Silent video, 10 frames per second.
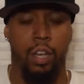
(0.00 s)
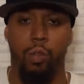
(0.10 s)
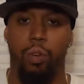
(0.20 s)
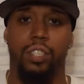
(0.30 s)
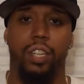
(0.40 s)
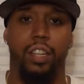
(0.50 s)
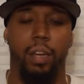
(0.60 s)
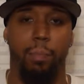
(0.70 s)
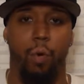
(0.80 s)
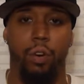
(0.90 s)
You could see the
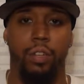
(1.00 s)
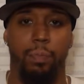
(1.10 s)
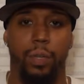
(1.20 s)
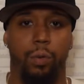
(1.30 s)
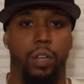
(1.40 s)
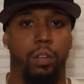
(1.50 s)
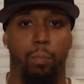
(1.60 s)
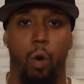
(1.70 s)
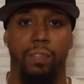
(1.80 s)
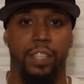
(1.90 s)
importance between
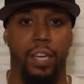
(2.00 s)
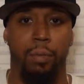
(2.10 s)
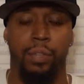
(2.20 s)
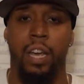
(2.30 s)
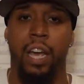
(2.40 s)
both teams.